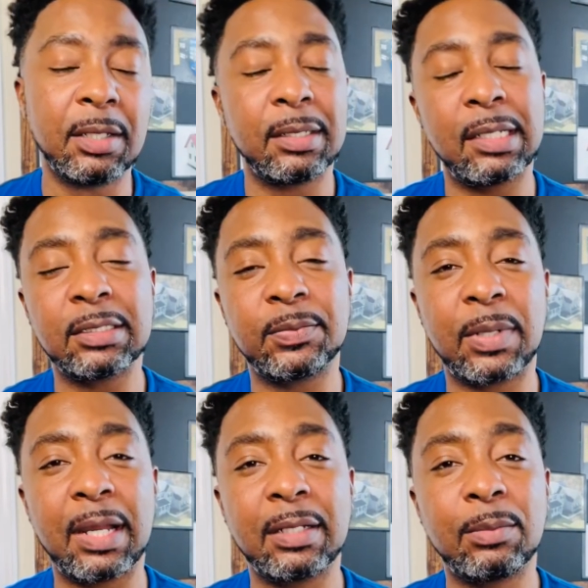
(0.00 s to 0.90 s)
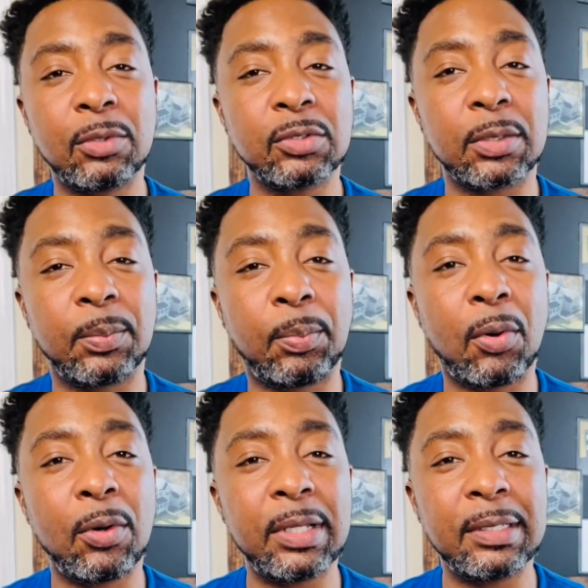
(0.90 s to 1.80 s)
That's probably the most
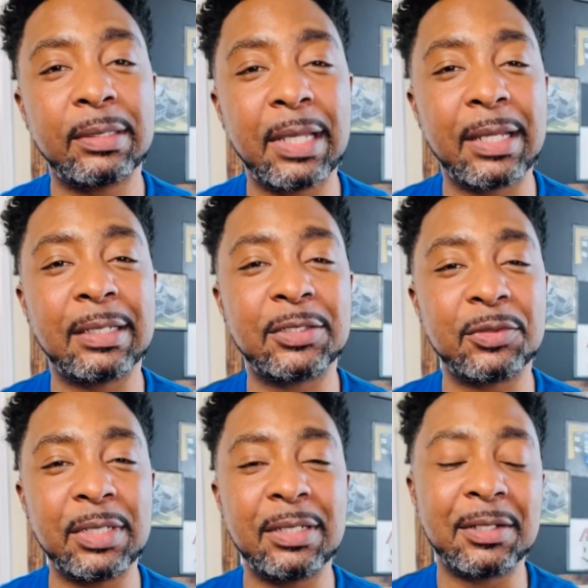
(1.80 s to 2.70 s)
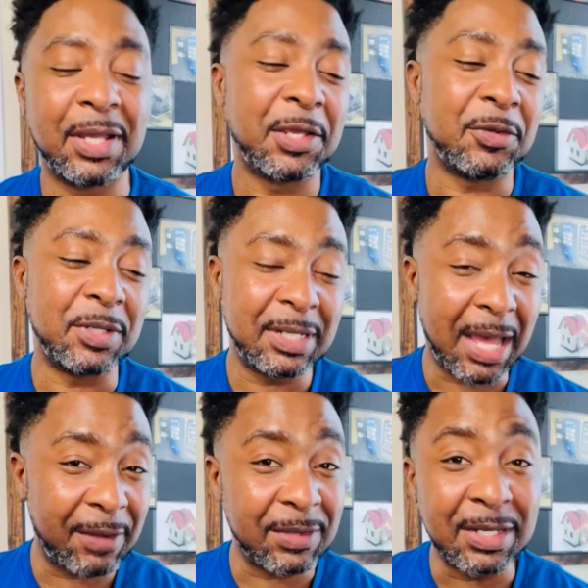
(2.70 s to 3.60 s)
important thing that you need to know. You need to
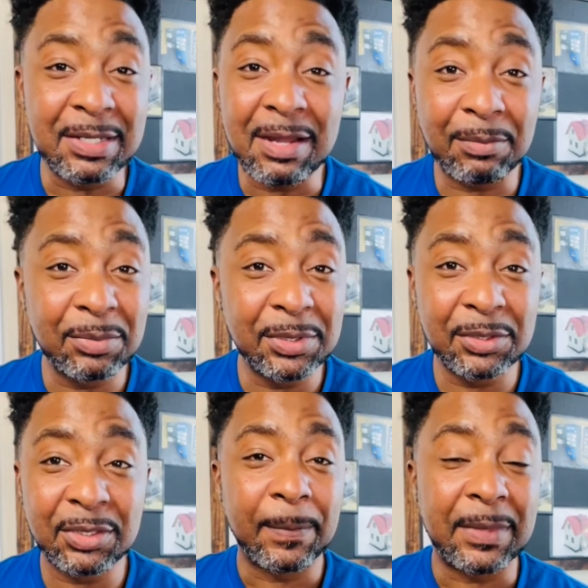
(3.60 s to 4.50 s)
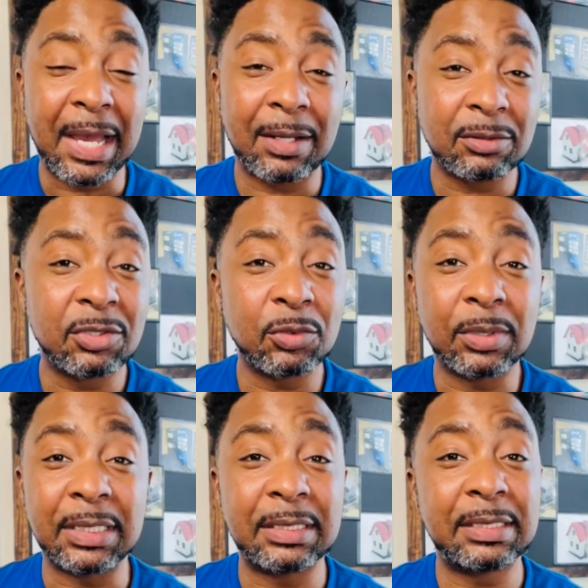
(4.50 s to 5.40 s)
have your numbers down to
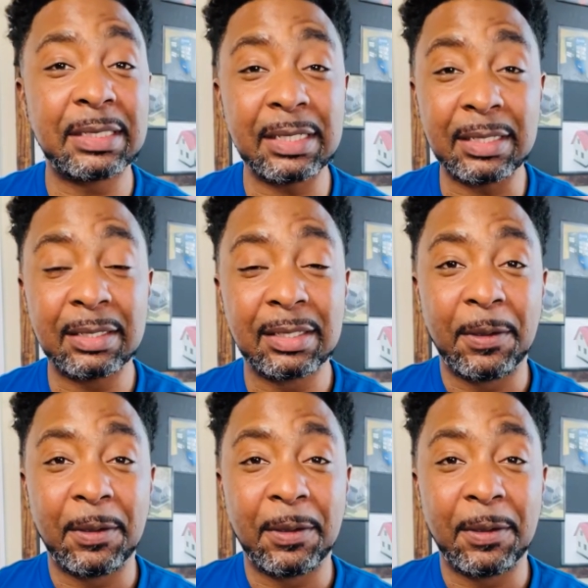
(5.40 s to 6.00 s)
a T.